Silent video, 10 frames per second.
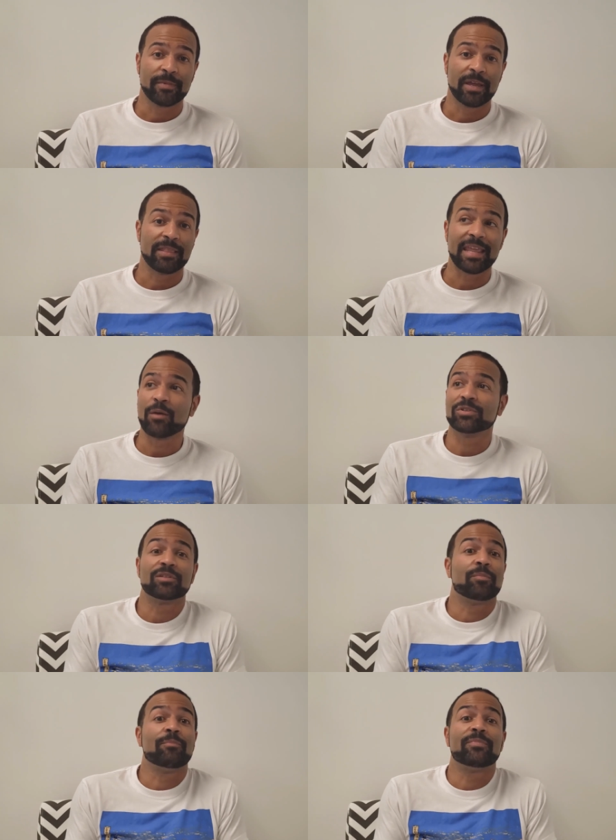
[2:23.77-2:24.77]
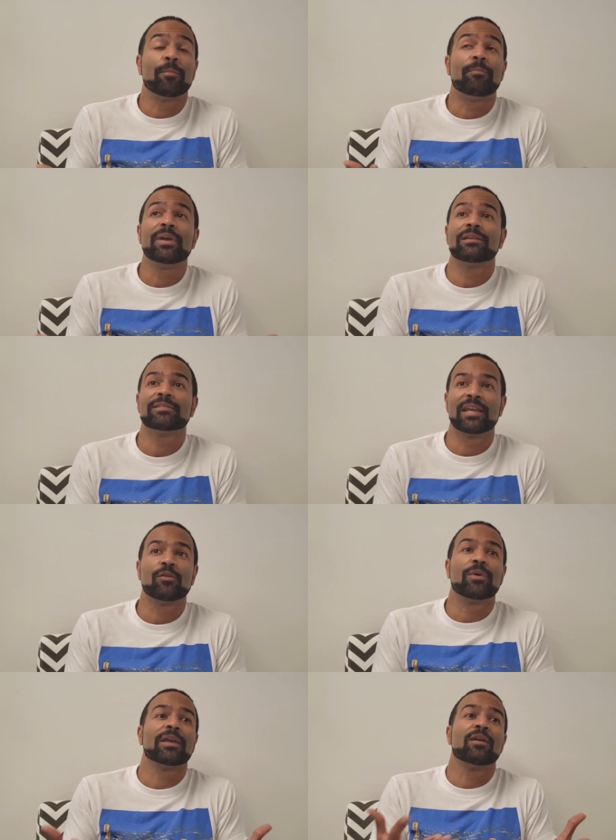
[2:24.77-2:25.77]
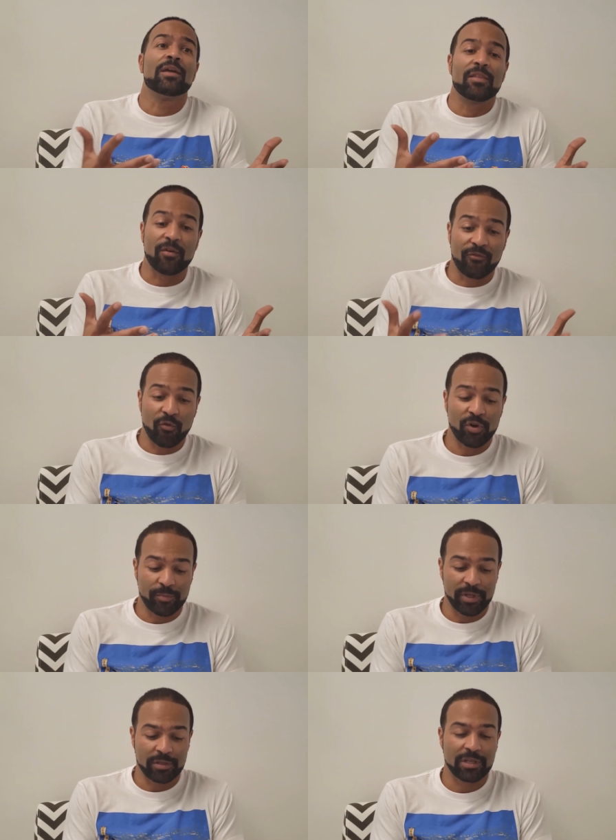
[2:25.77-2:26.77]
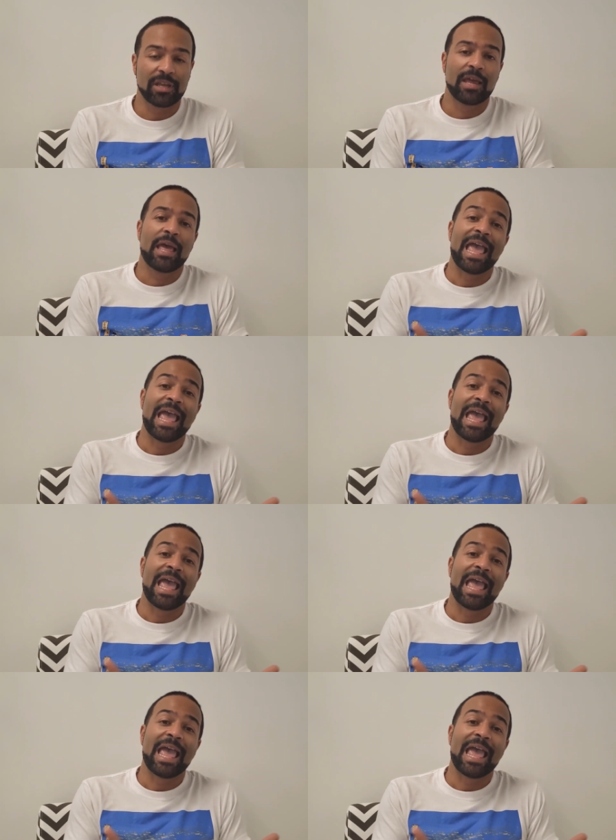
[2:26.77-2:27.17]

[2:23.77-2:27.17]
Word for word: And that was the, the biggest takeaway the affordability